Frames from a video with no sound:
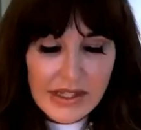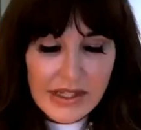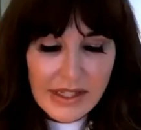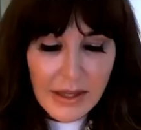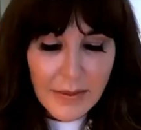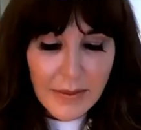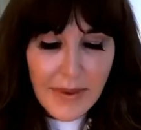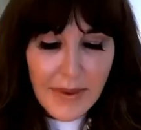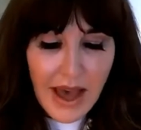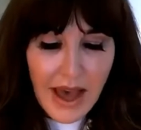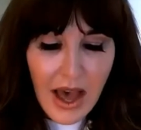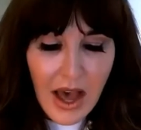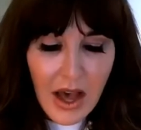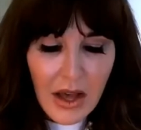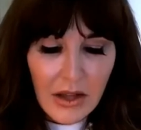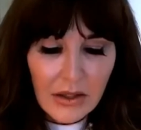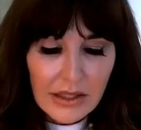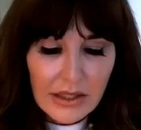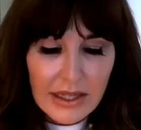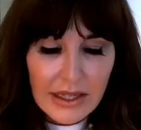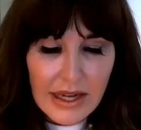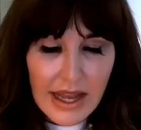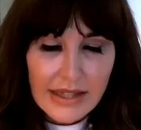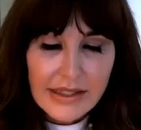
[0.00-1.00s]
about
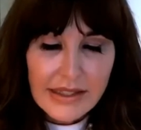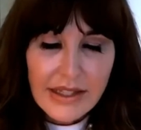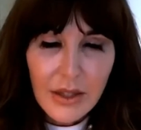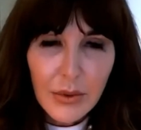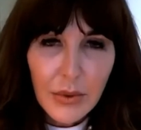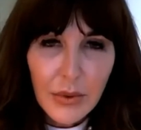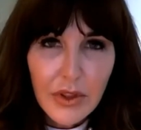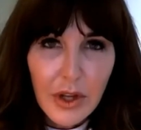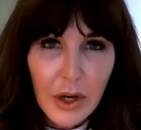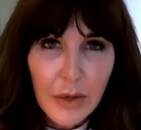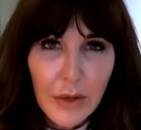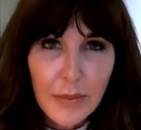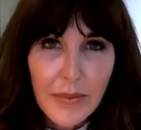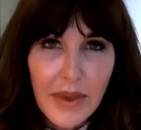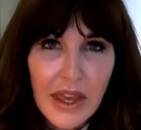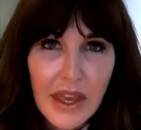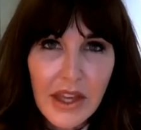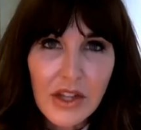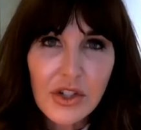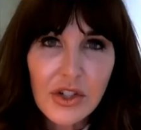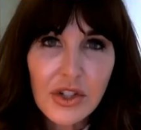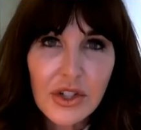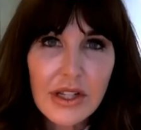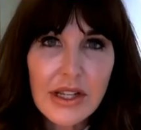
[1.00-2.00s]
connecting with our
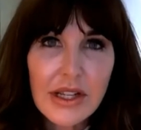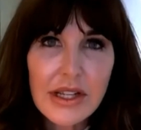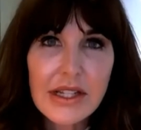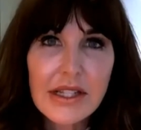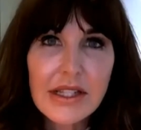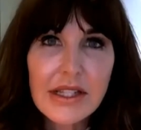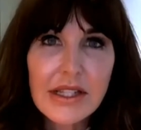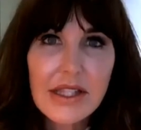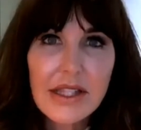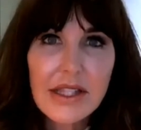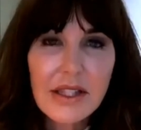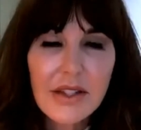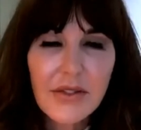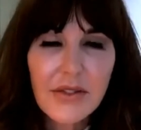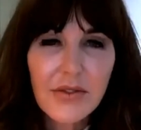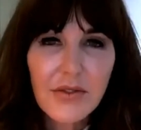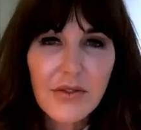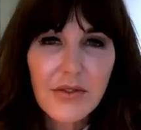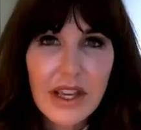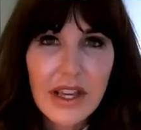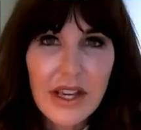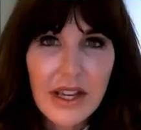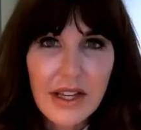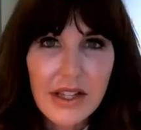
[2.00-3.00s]
patients
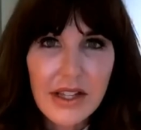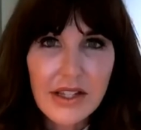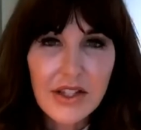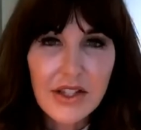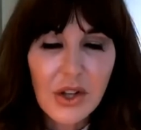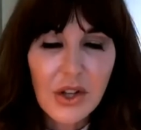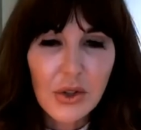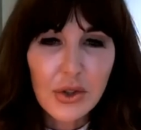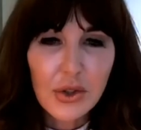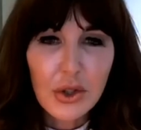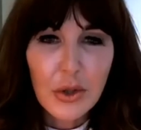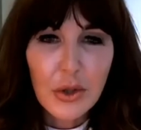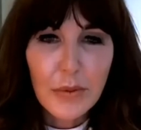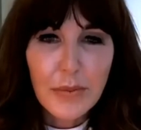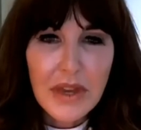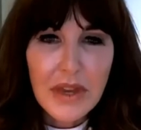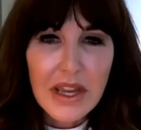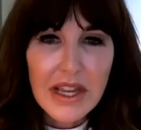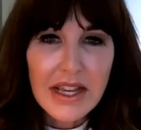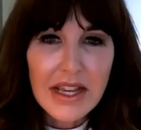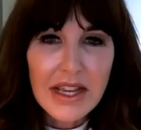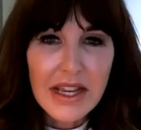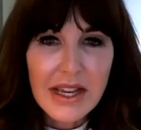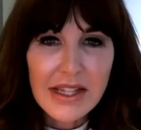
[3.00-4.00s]
via social
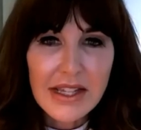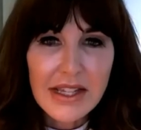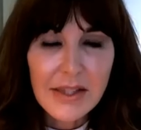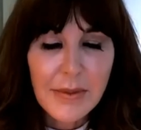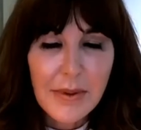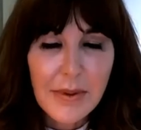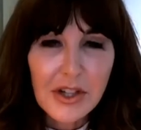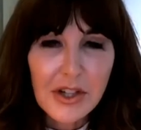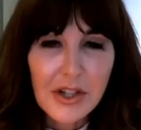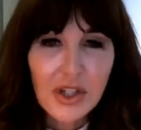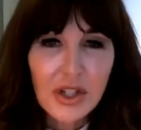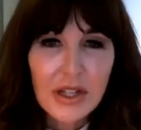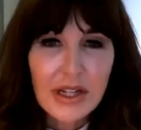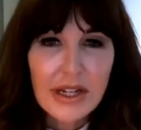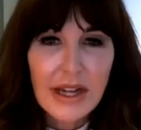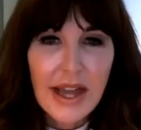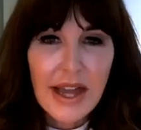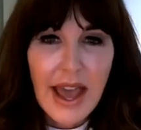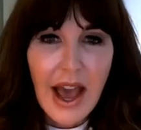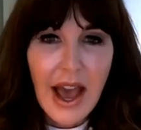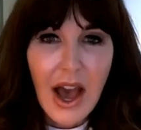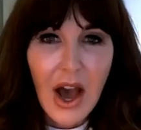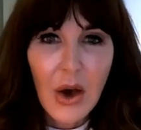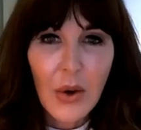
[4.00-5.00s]
media, especially
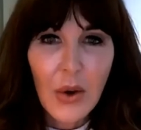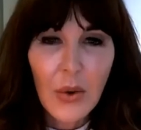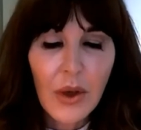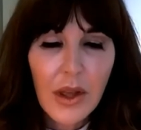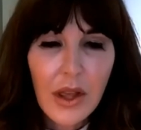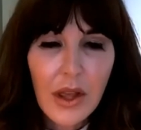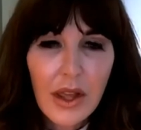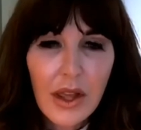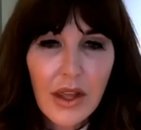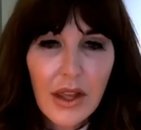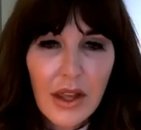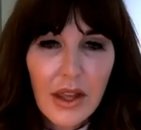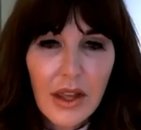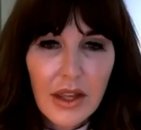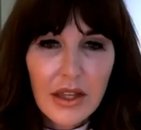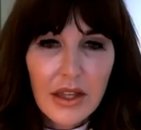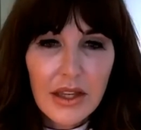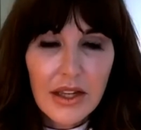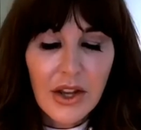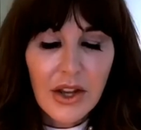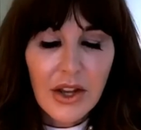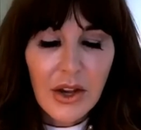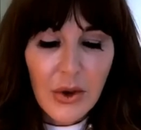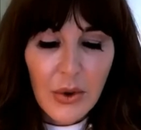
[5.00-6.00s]
now.
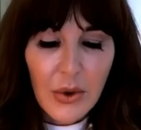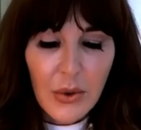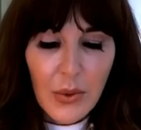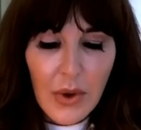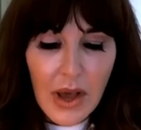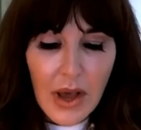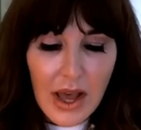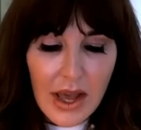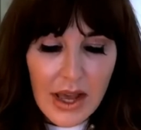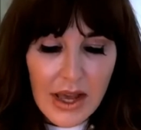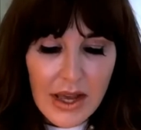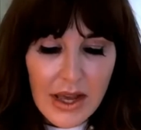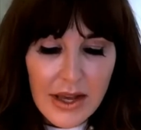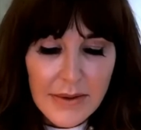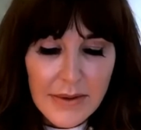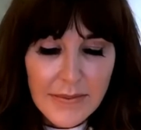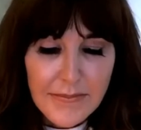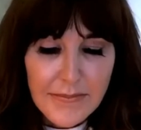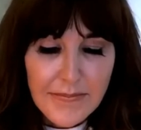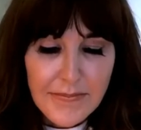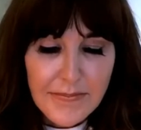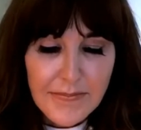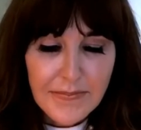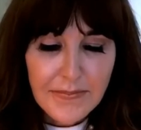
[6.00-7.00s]
You know,
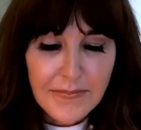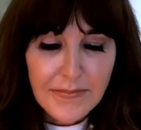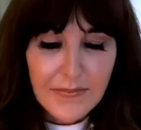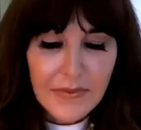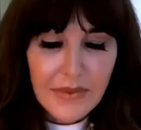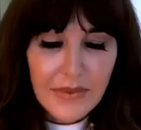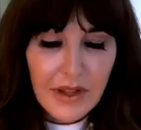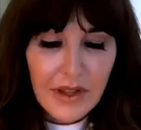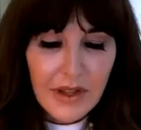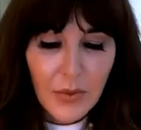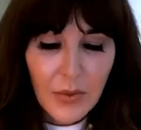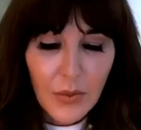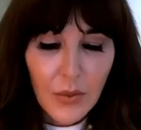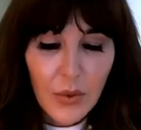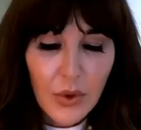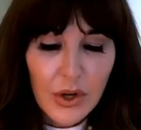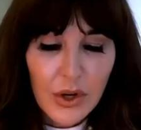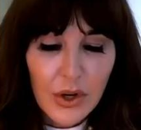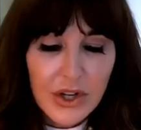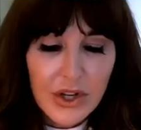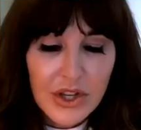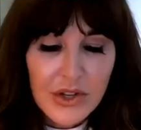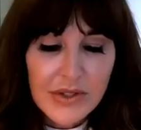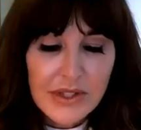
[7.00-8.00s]
we're
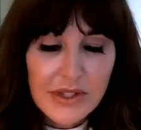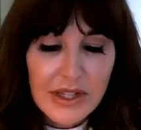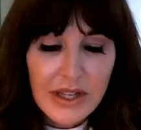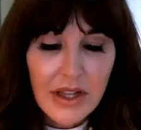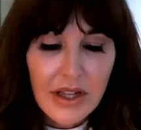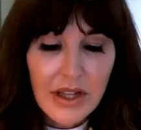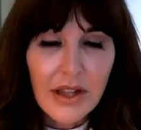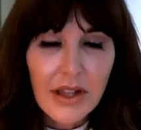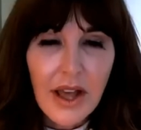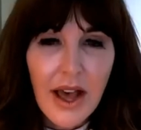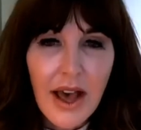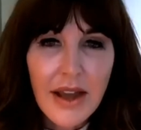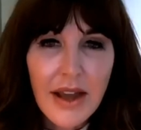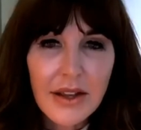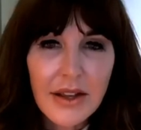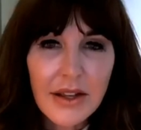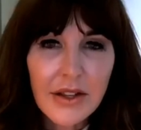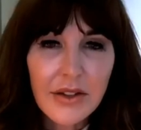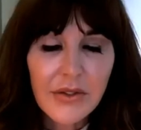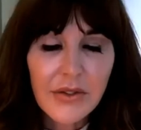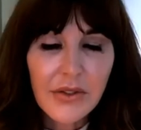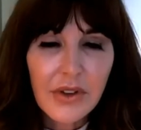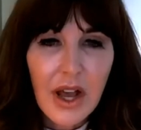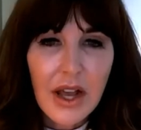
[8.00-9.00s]
using a lot
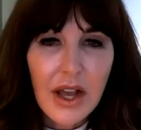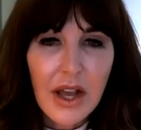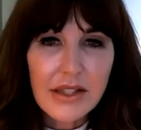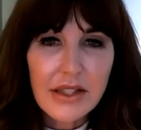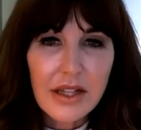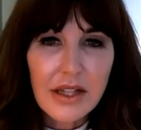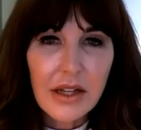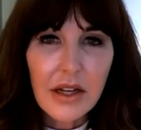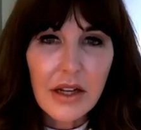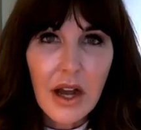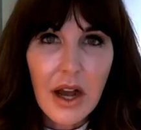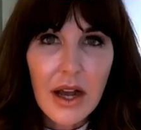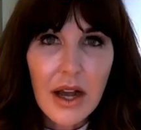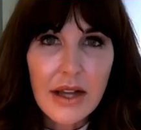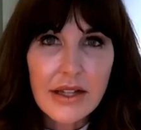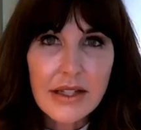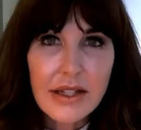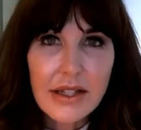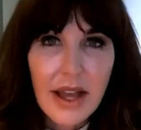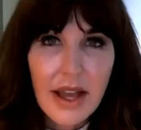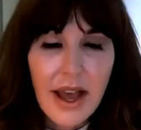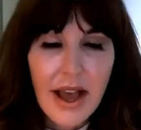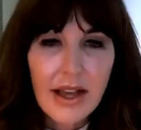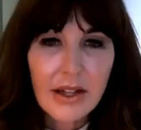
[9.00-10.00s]
of constant
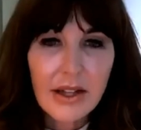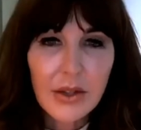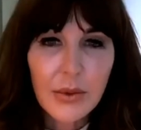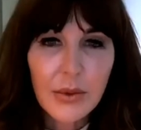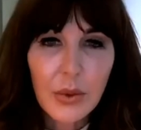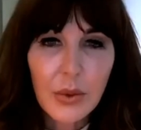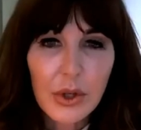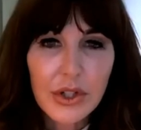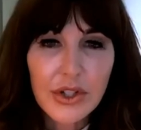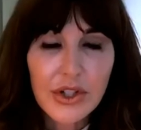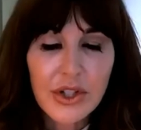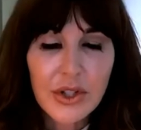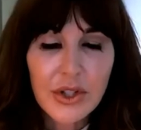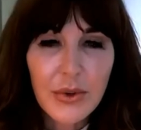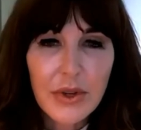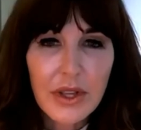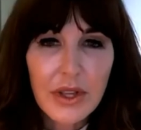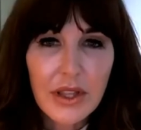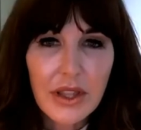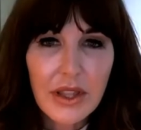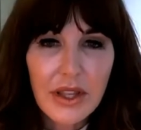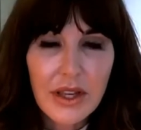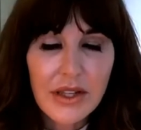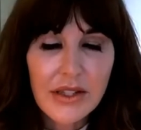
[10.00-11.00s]
contact. We're
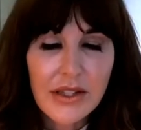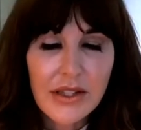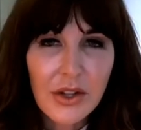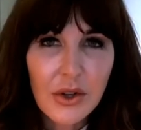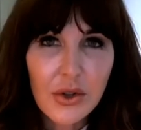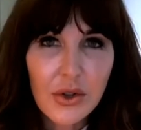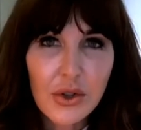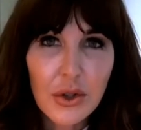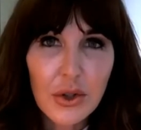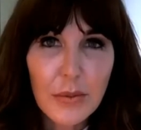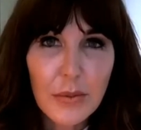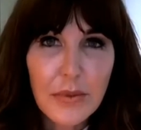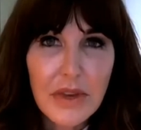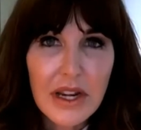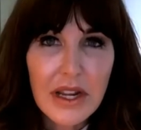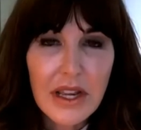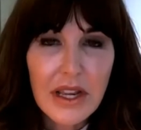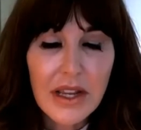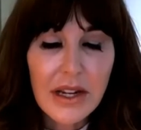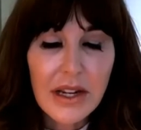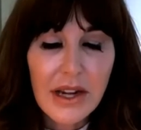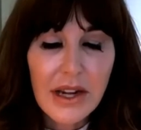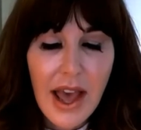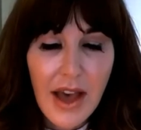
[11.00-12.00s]
doing the social
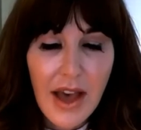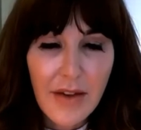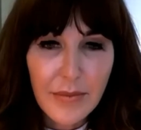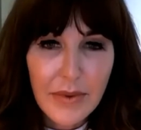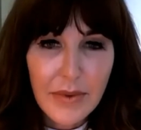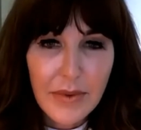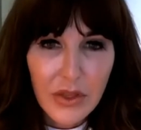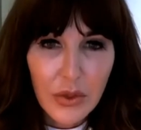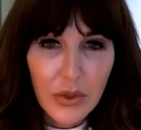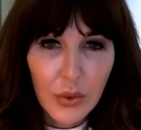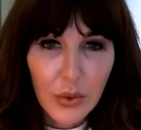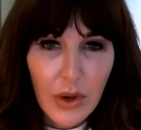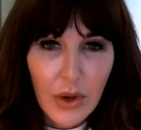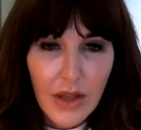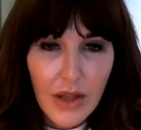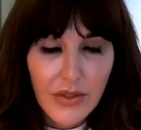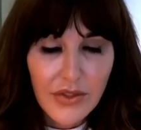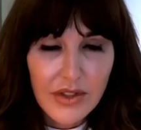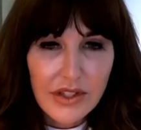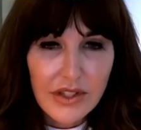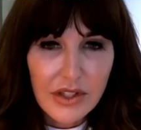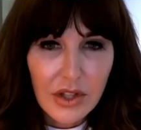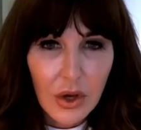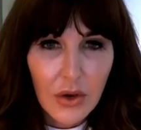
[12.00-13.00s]
media and have been throughout
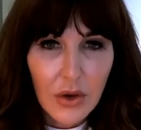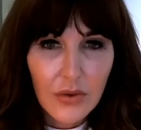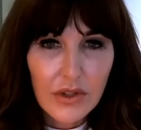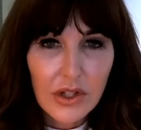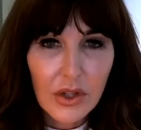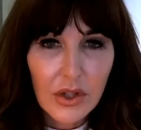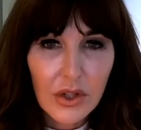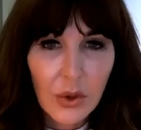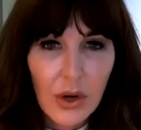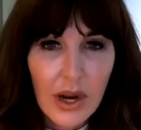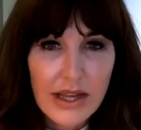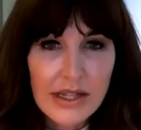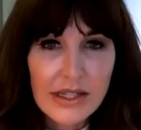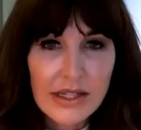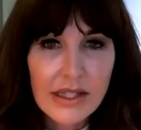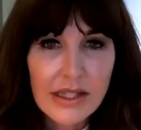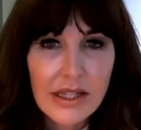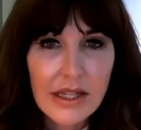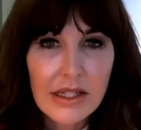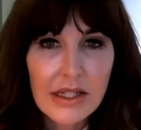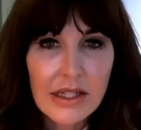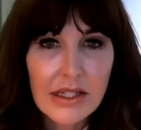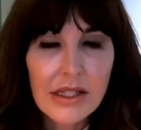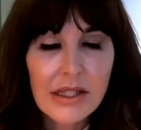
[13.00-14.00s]
this COVID
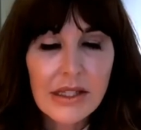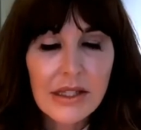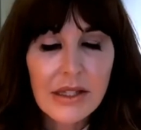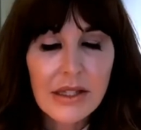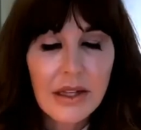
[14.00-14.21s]
crisis.